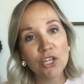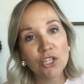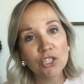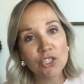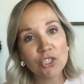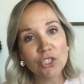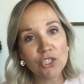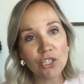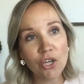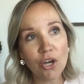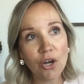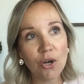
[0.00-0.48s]

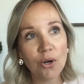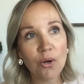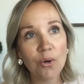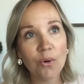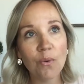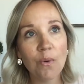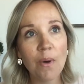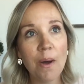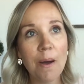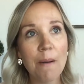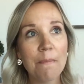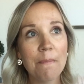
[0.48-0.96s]

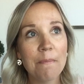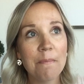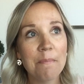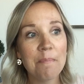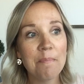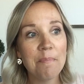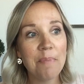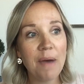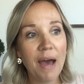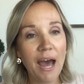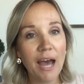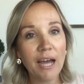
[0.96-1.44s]
So
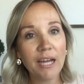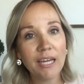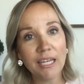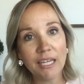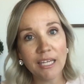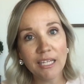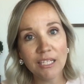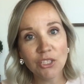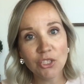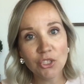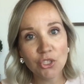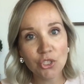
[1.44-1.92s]
back
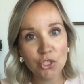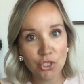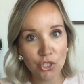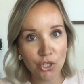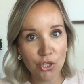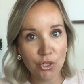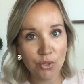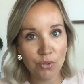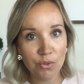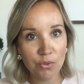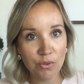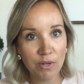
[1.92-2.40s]
in
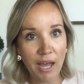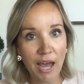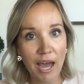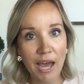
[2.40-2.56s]
June,